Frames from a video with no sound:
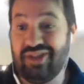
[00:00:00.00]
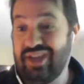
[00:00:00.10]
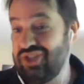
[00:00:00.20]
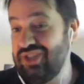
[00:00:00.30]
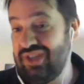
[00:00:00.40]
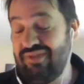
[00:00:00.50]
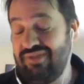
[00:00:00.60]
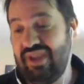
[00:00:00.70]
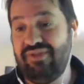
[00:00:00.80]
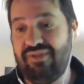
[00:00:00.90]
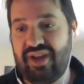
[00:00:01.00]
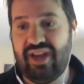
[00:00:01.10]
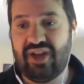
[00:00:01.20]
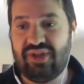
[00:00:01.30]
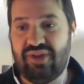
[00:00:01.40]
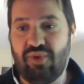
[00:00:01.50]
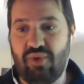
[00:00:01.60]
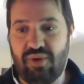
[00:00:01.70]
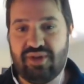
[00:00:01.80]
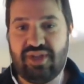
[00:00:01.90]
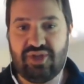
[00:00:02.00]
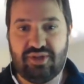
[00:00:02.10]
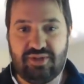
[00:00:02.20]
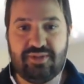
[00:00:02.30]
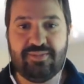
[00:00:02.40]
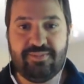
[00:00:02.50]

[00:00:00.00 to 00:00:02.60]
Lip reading: collections, and even financially for organizations.